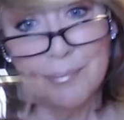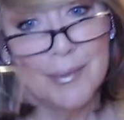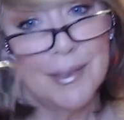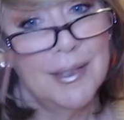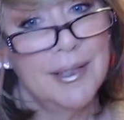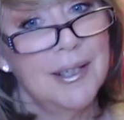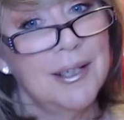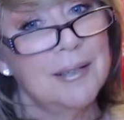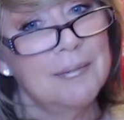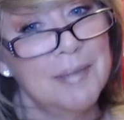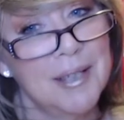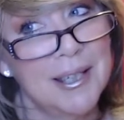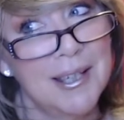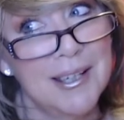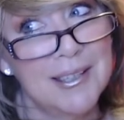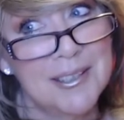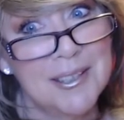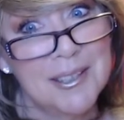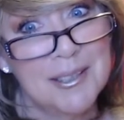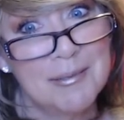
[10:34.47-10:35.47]
Oh my
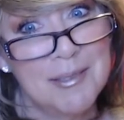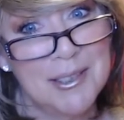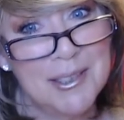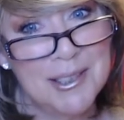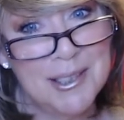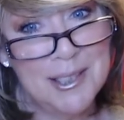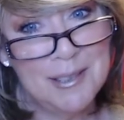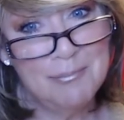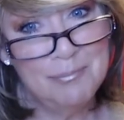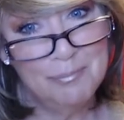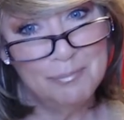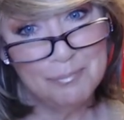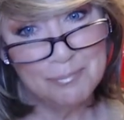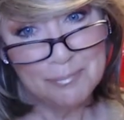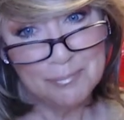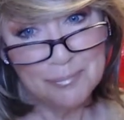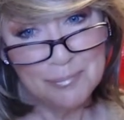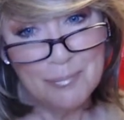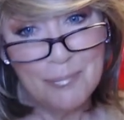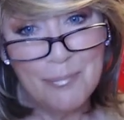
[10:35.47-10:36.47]
gosh, it smells good.
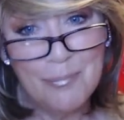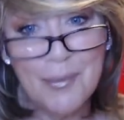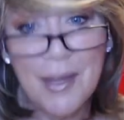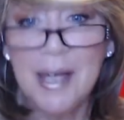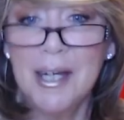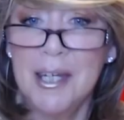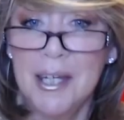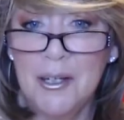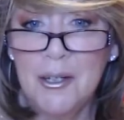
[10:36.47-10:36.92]
And